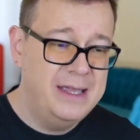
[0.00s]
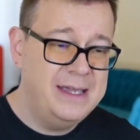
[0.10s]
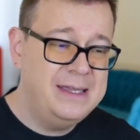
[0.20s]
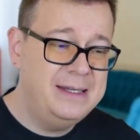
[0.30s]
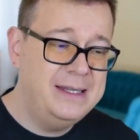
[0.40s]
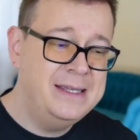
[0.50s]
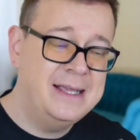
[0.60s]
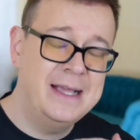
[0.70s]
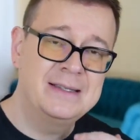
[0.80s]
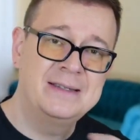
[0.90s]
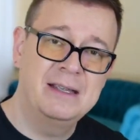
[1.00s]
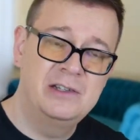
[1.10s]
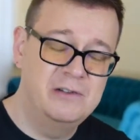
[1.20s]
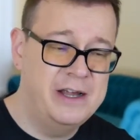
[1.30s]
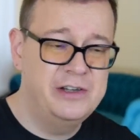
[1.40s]
It, it has a
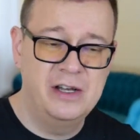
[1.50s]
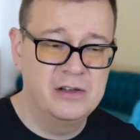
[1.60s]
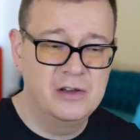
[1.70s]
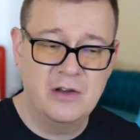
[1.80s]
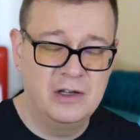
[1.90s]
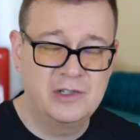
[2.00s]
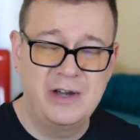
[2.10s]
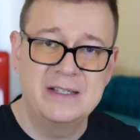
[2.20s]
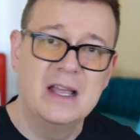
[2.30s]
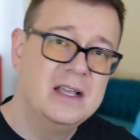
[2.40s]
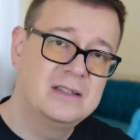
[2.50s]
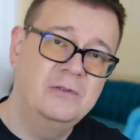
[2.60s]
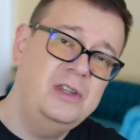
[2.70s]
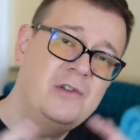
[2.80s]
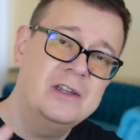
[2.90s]
saturation and contrast,
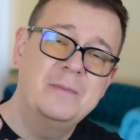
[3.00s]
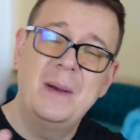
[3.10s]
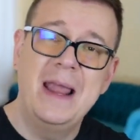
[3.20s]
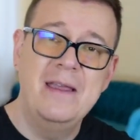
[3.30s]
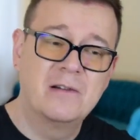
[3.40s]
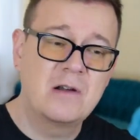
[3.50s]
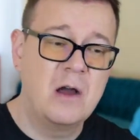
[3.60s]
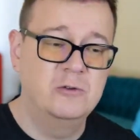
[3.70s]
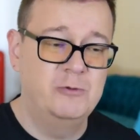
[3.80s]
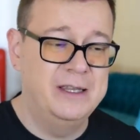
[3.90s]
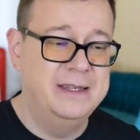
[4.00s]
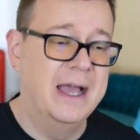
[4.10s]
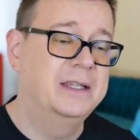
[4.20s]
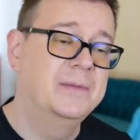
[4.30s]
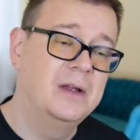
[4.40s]
so you can play around with
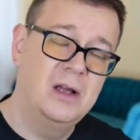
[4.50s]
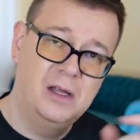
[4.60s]
that.